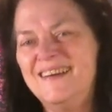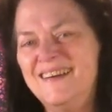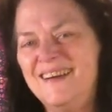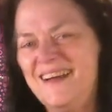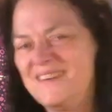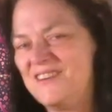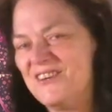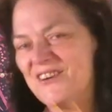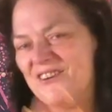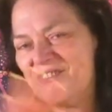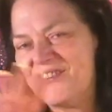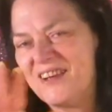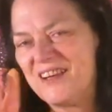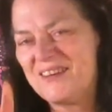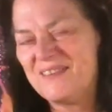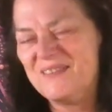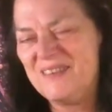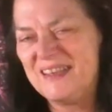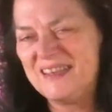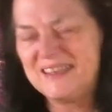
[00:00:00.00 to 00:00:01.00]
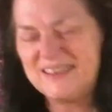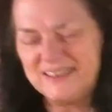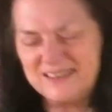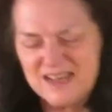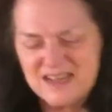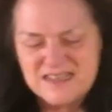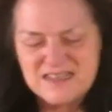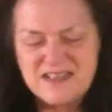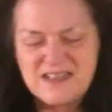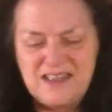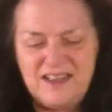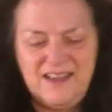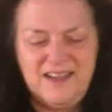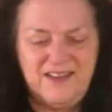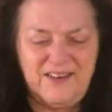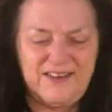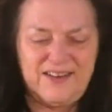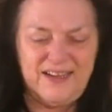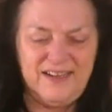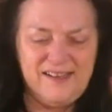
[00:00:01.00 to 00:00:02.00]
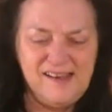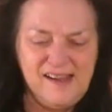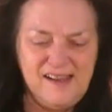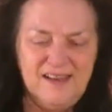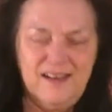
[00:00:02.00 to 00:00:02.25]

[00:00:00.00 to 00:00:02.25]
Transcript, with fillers: I don't recommend it, okay?